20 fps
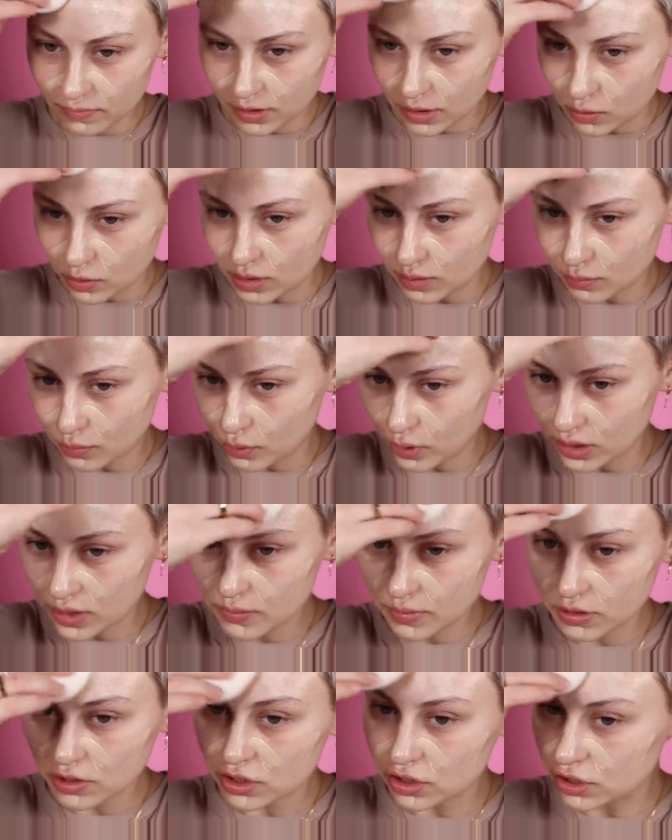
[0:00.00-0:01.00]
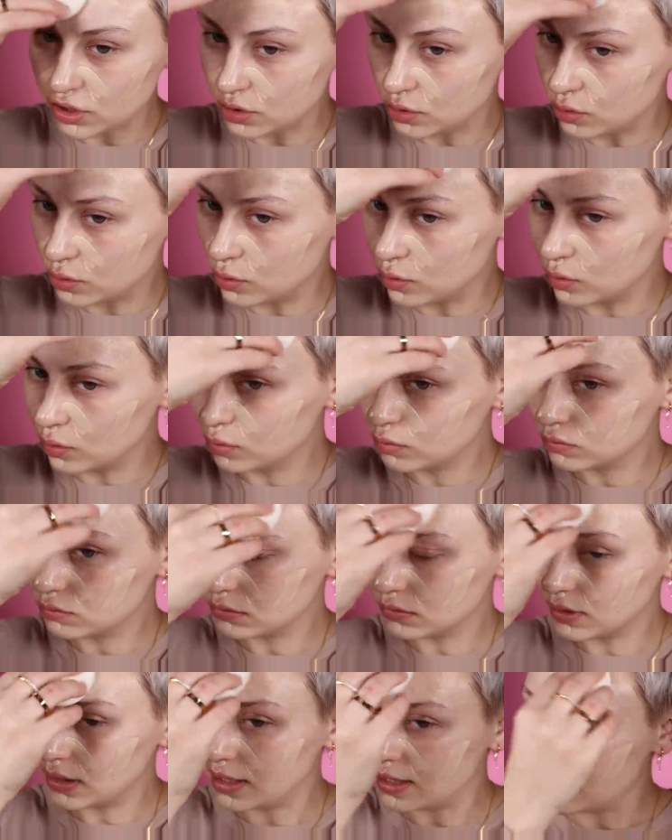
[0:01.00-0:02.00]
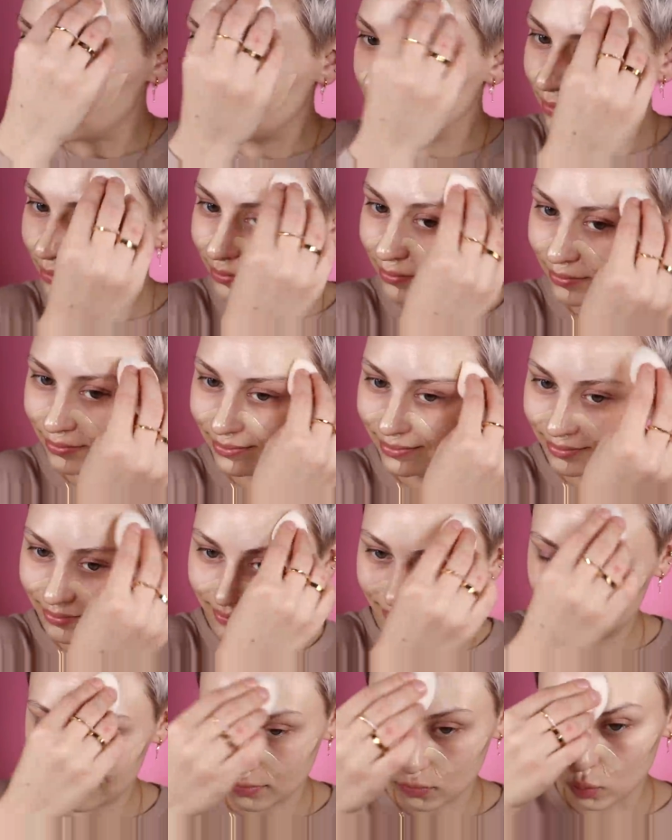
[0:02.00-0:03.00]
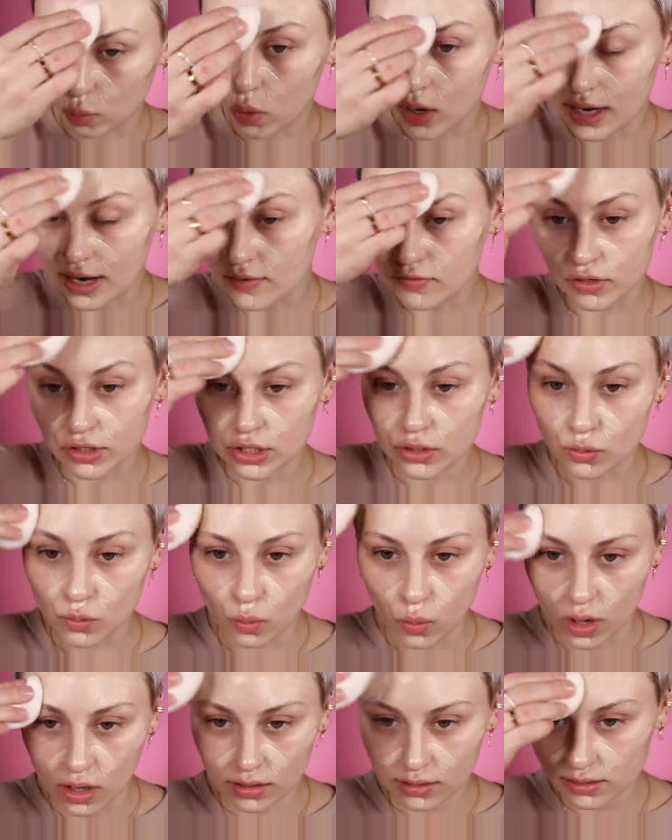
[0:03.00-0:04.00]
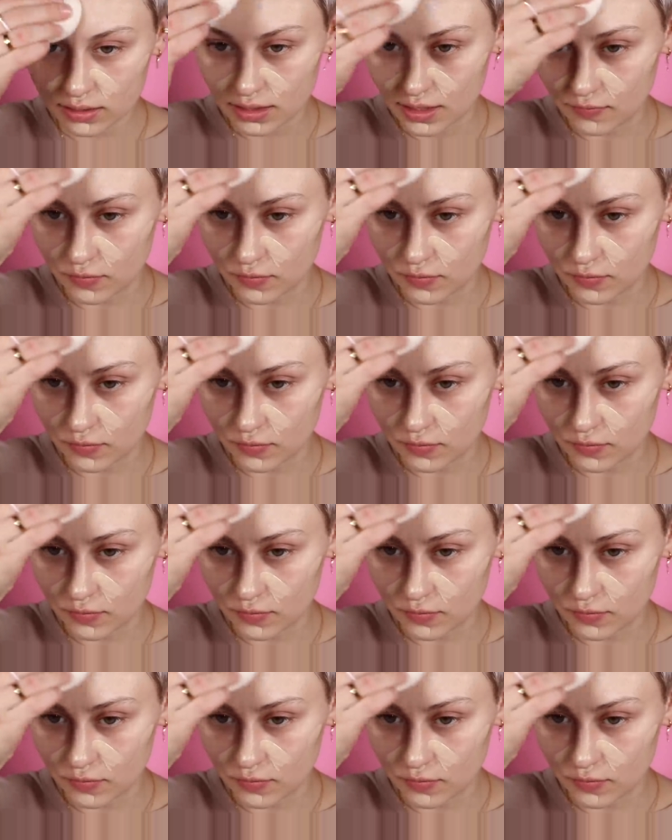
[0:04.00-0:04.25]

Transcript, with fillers: you can pretty much do like whatever you want.